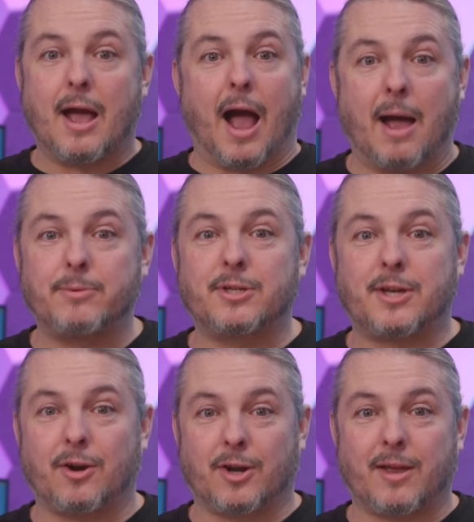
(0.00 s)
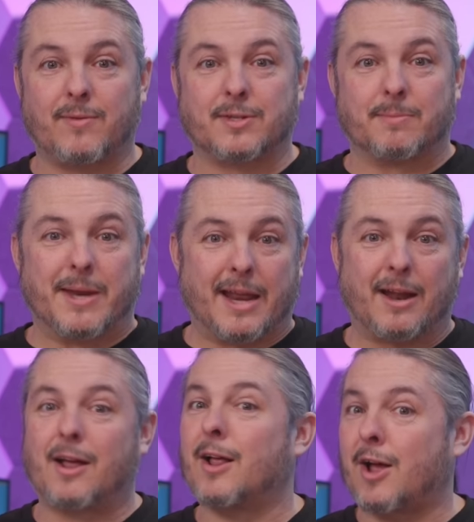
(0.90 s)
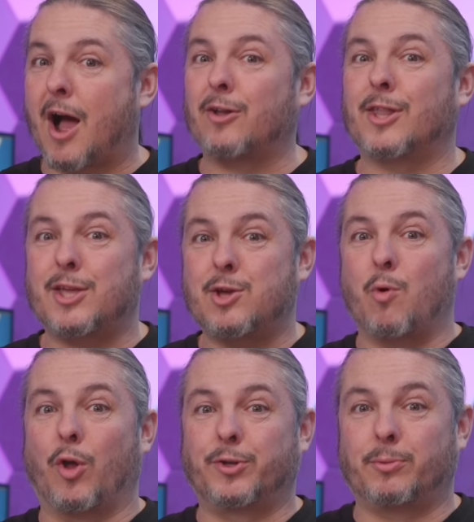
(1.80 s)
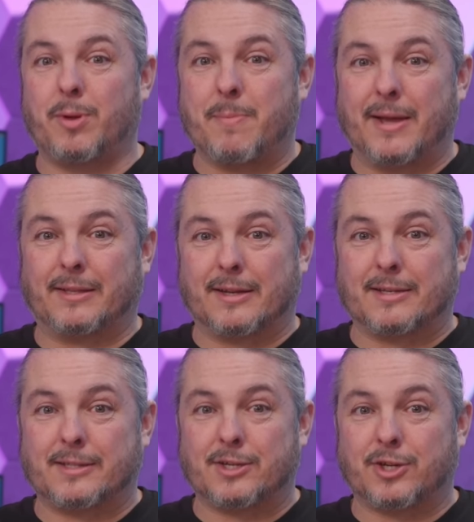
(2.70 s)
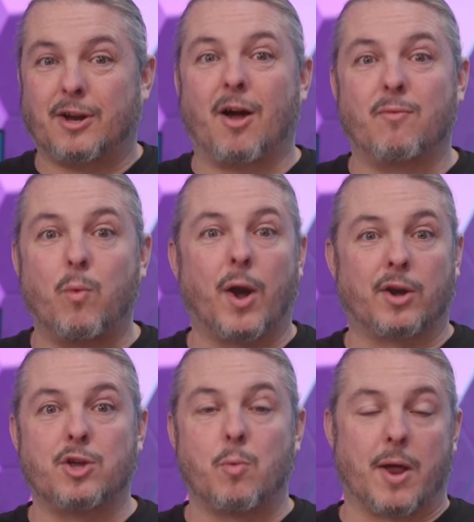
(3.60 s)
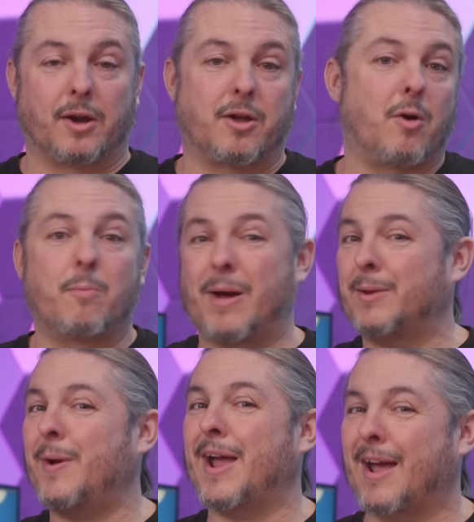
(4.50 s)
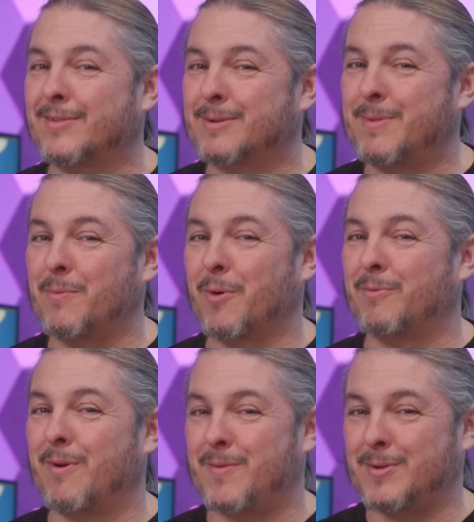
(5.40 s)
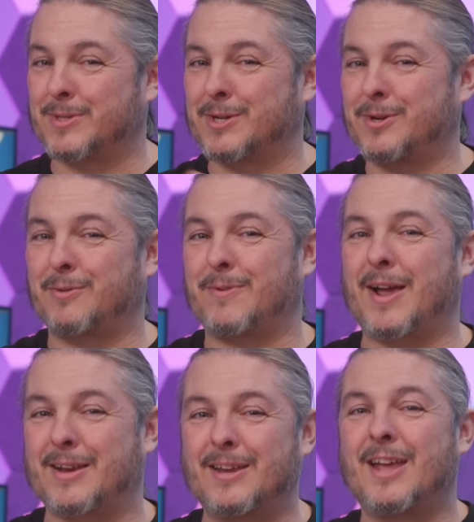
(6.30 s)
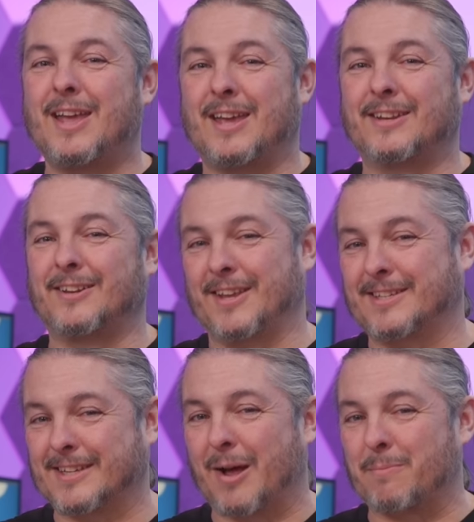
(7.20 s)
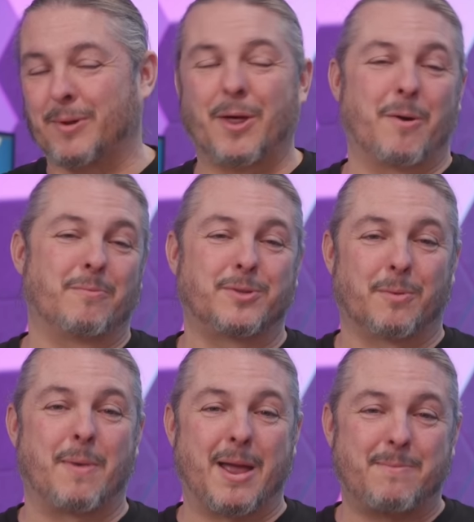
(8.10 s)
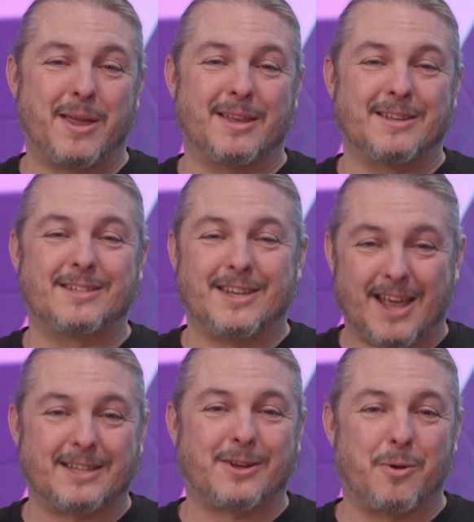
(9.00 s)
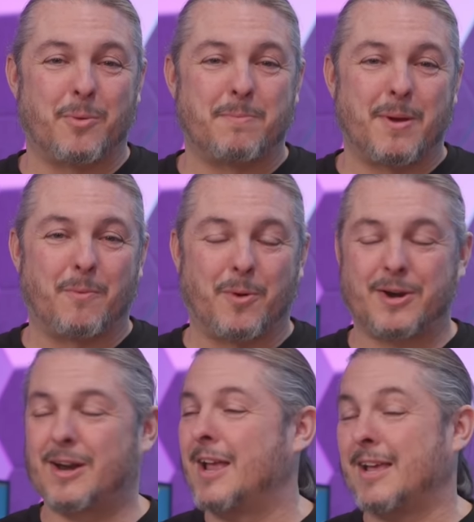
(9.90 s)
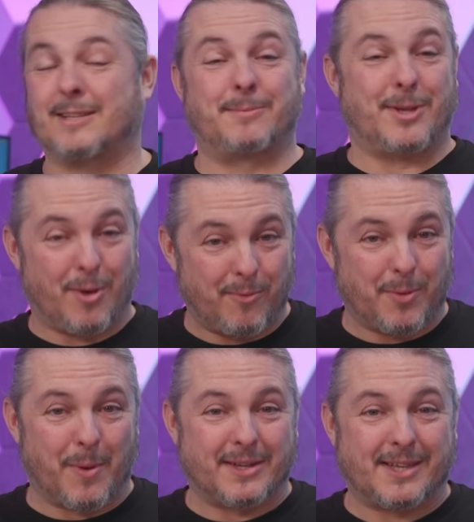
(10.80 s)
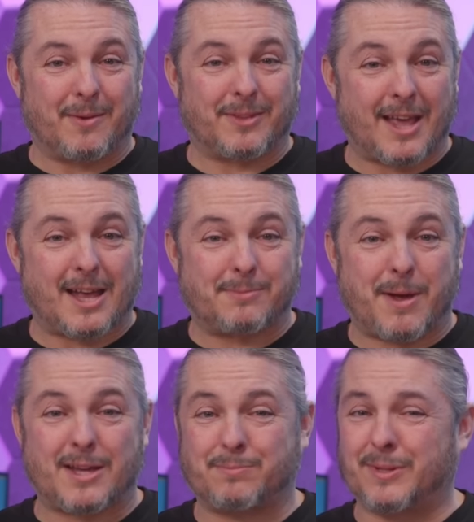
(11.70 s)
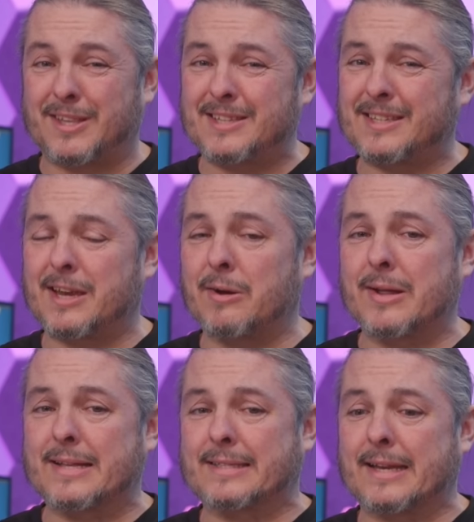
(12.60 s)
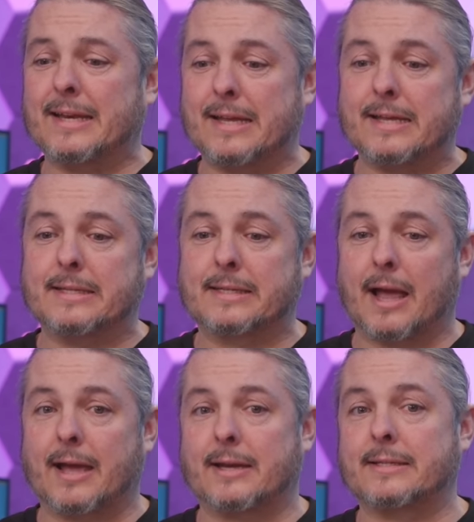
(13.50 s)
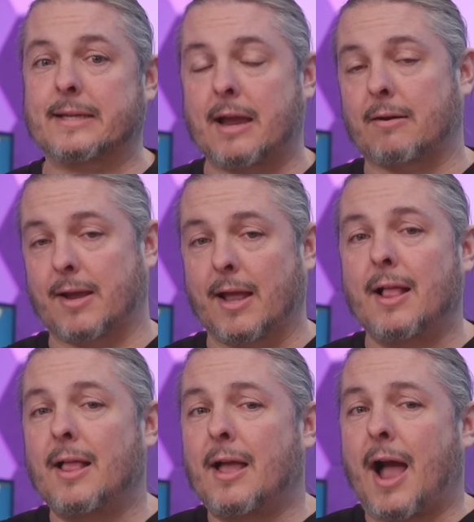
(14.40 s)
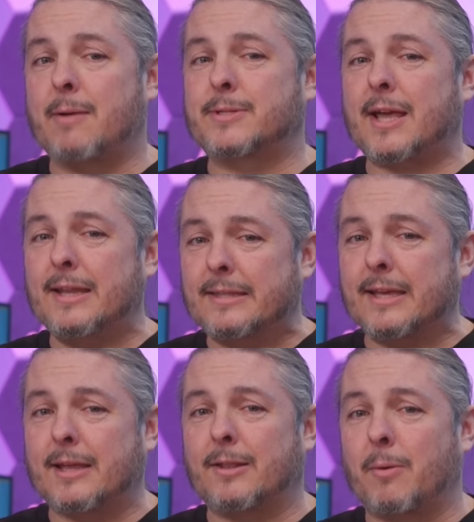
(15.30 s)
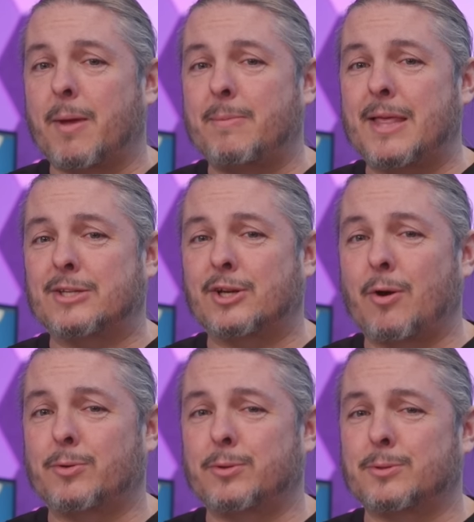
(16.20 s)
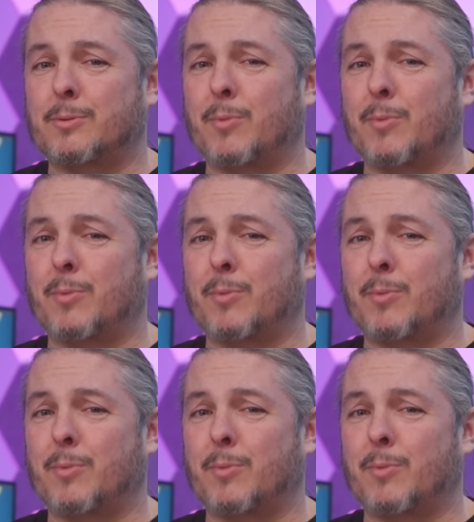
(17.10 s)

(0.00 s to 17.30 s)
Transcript: I'm just here to give you some data, I'll let you ultimately make the decision of where you want to go. By the way, I have some Bitwarden reviews that you can find in the links down below. So my opinion is yes, go with Bitwarden. It's up to you if you want to stay with LastPass, but this security incident is kind of scary. I was kind of thinking though, maybe they should go through some